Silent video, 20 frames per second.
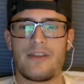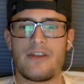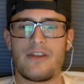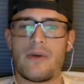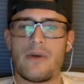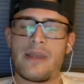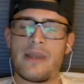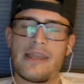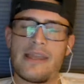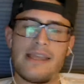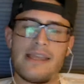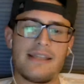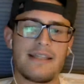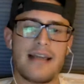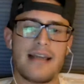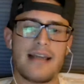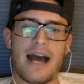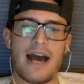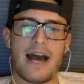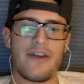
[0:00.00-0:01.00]
He's
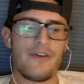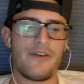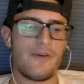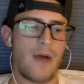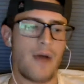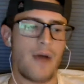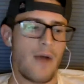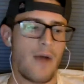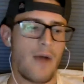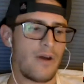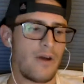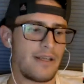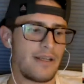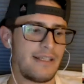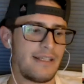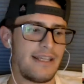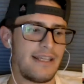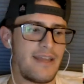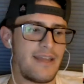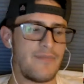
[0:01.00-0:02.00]
got to I want to
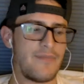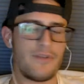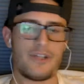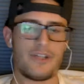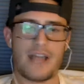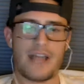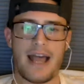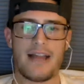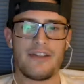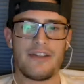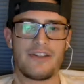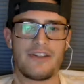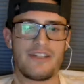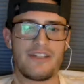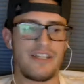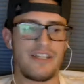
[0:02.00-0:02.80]
see him challenge these